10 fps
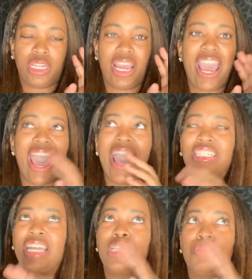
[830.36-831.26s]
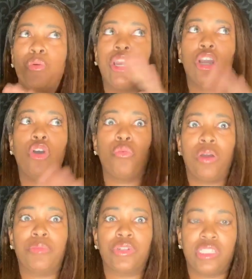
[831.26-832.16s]
It ha- actually has
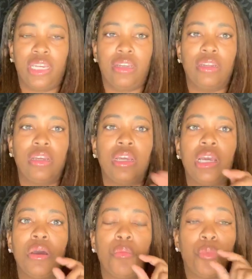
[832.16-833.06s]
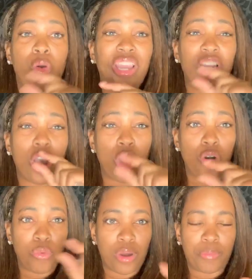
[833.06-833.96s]
0.01%.
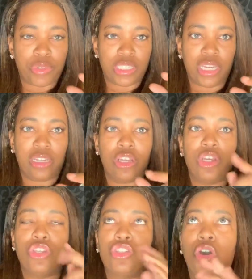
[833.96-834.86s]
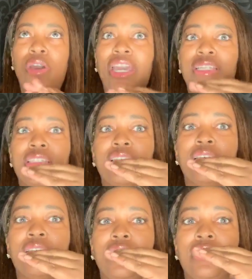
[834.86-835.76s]
0.01%. So it's
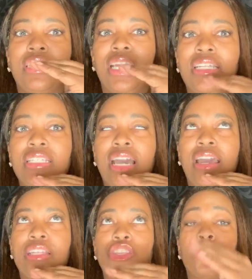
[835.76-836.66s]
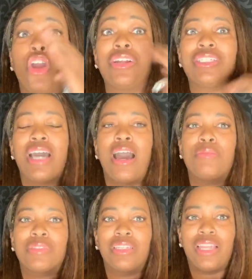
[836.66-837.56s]
10 to- it's 30
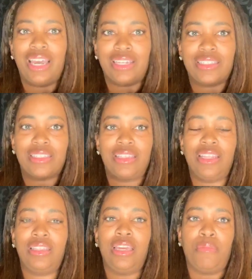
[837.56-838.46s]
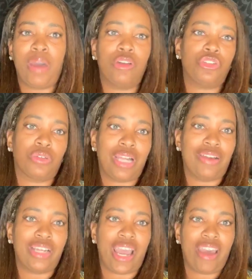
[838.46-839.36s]
times less than the amount you're
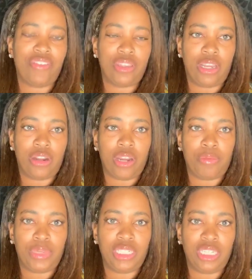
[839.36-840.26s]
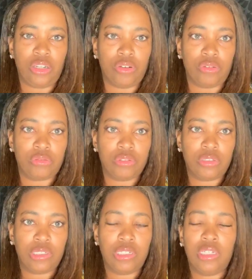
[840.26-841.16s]
allowed to have in there and be legal.
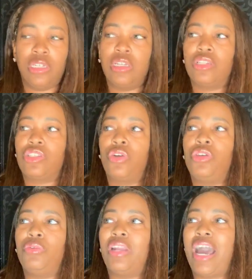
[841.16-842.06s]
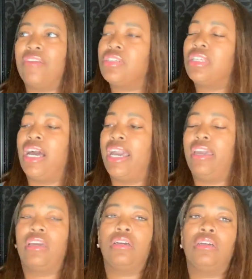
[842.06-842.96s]
So you would have to
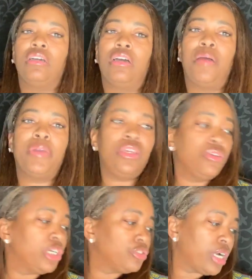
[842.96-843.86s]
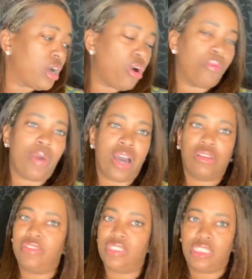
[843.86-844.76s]
like I mean, could drink a whole
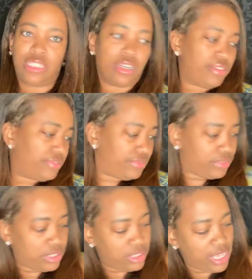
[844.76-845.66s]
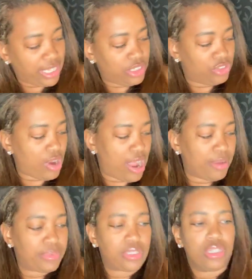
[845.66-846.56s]
bottle of the stuff, the like the
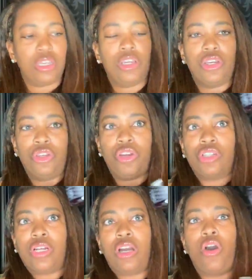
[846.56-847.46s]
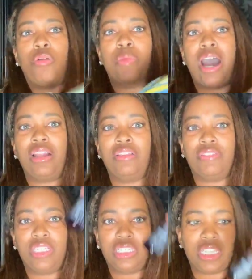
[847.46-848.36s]
drops. You could drink a whole bottle of
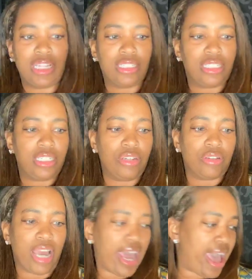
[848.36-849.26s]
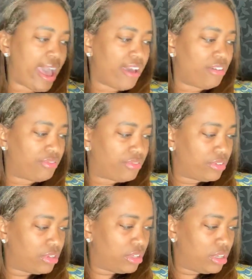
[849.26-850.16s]
this and still not have
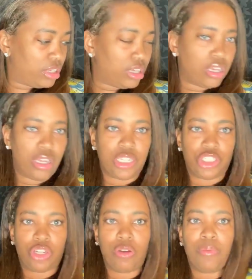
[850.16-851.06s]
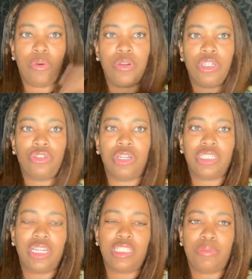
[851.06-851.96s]
it show up on the drug
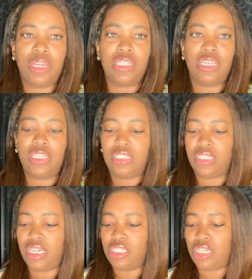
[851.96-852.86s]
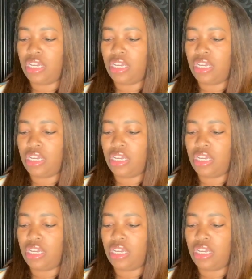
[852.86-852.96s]
test because it's such